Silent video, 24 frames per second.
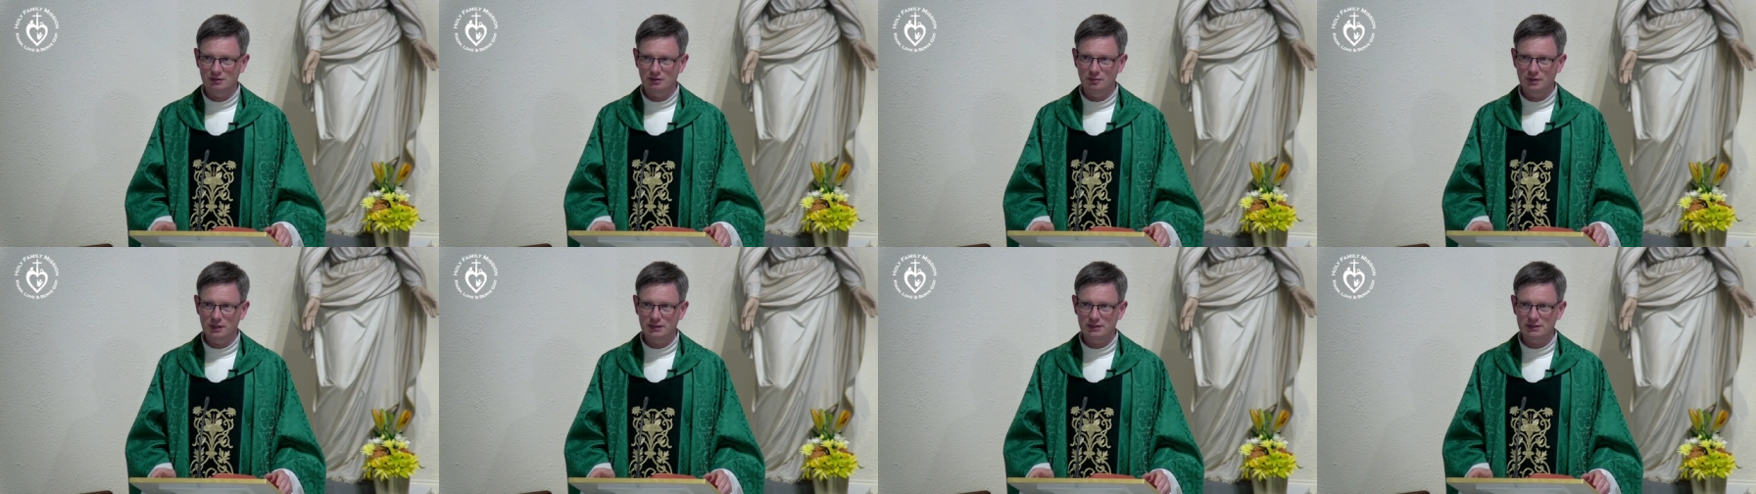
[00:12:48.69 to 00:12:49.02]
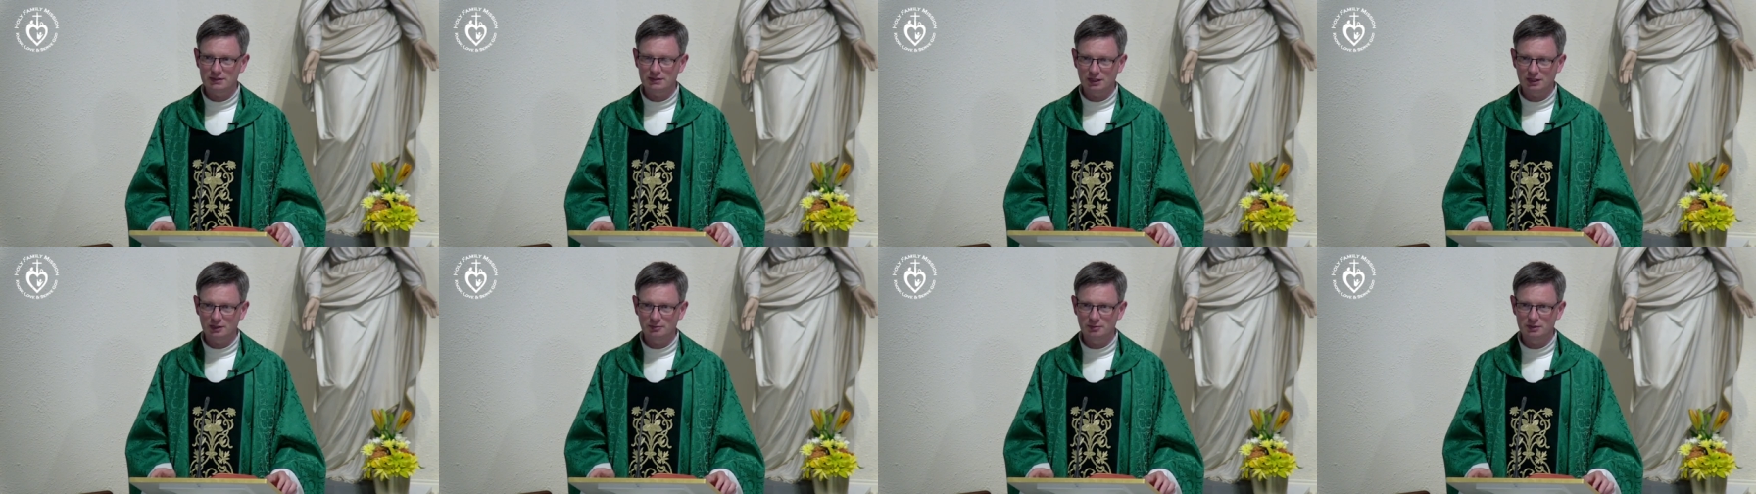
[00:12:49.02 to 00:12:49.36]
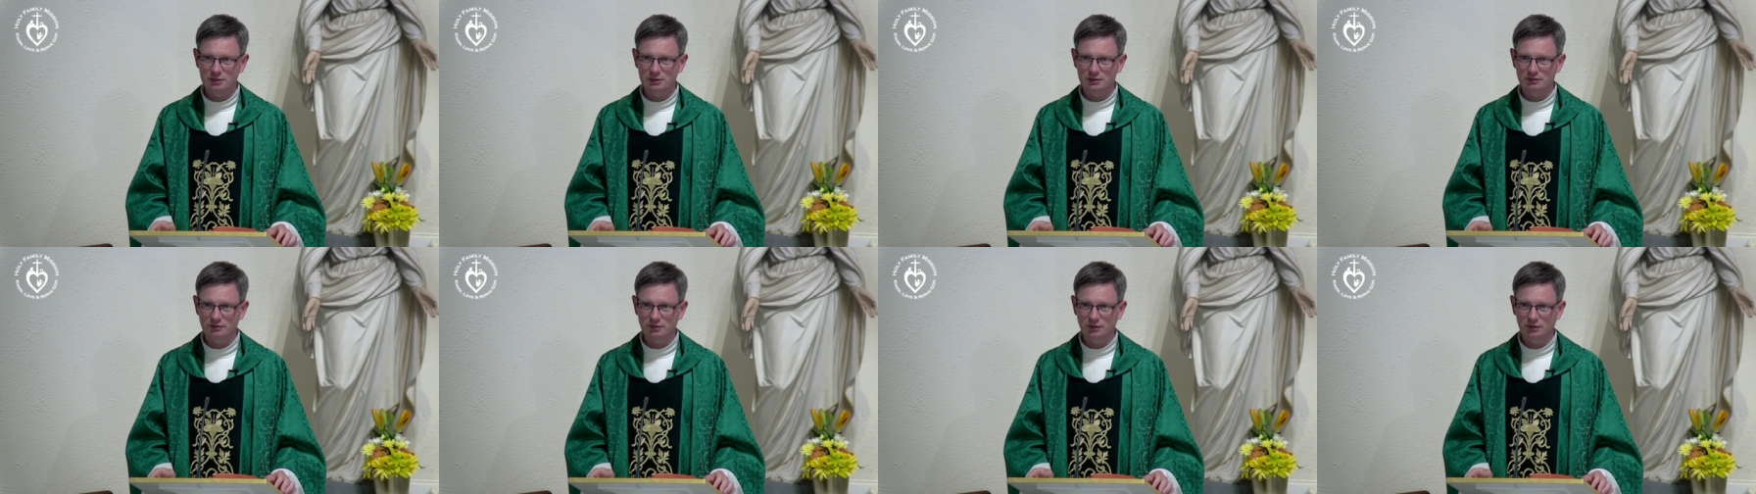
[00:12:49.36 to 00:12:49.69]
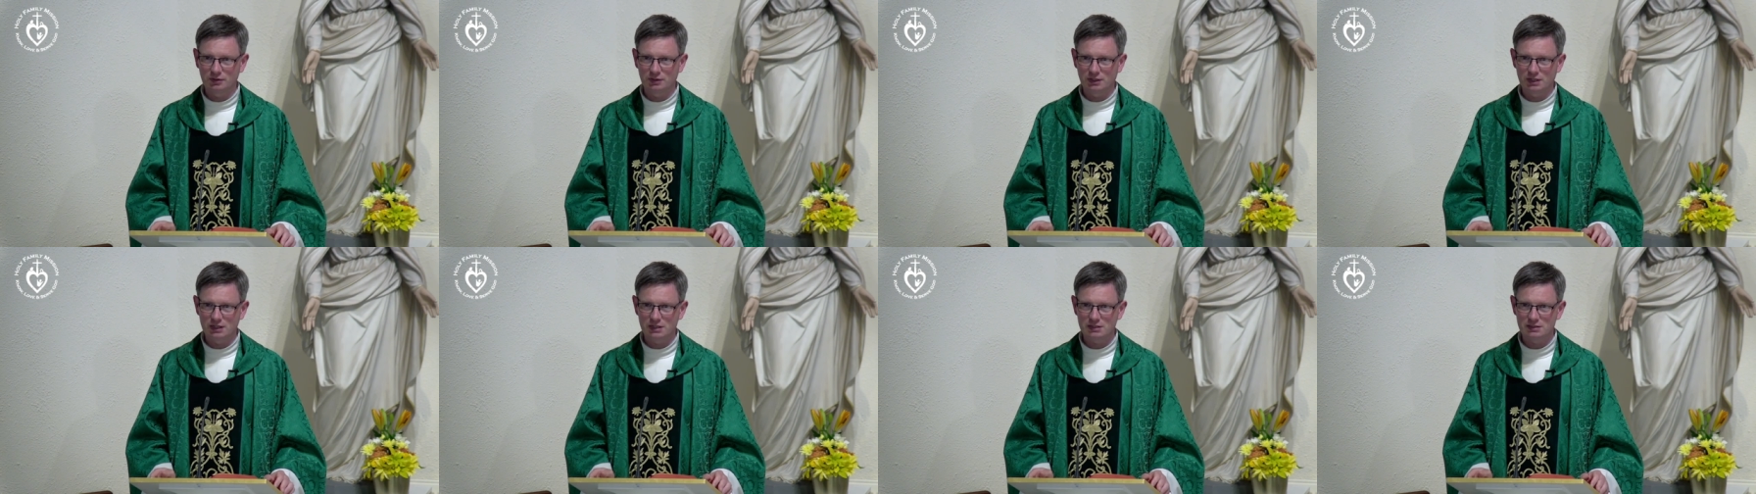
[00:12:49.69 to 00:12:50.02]
make disciples of all the
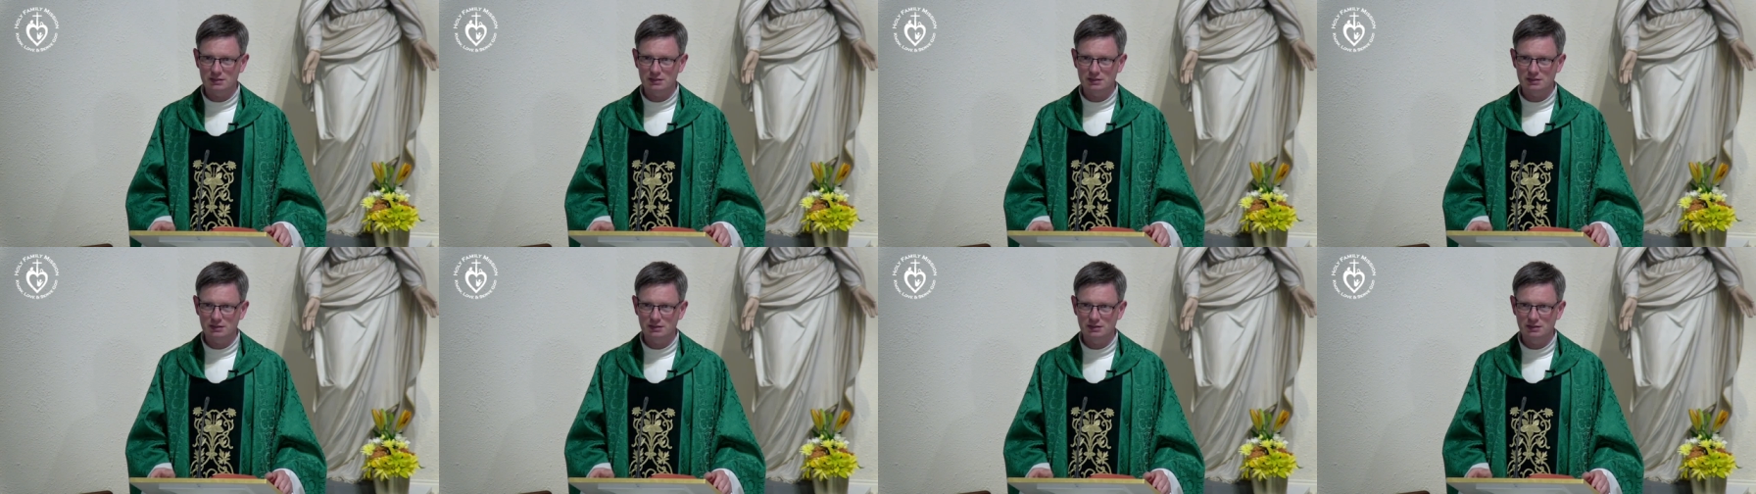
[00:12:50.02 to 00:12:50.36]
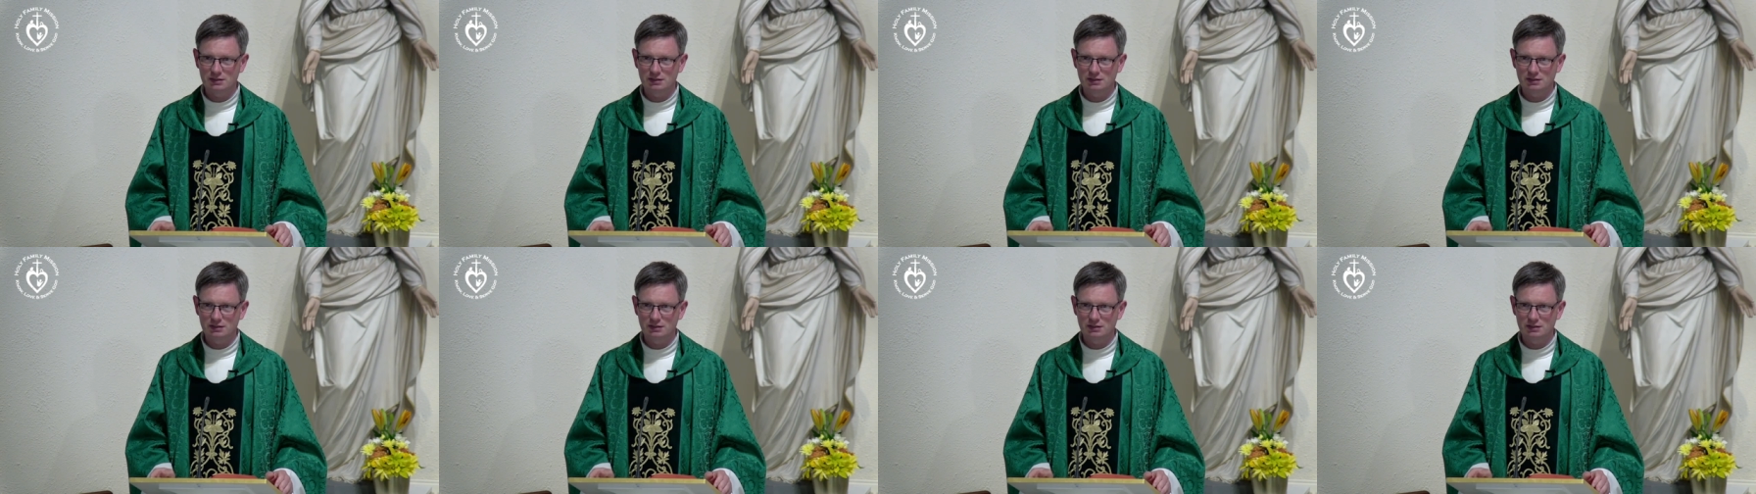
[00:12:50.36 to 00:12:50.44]
nations.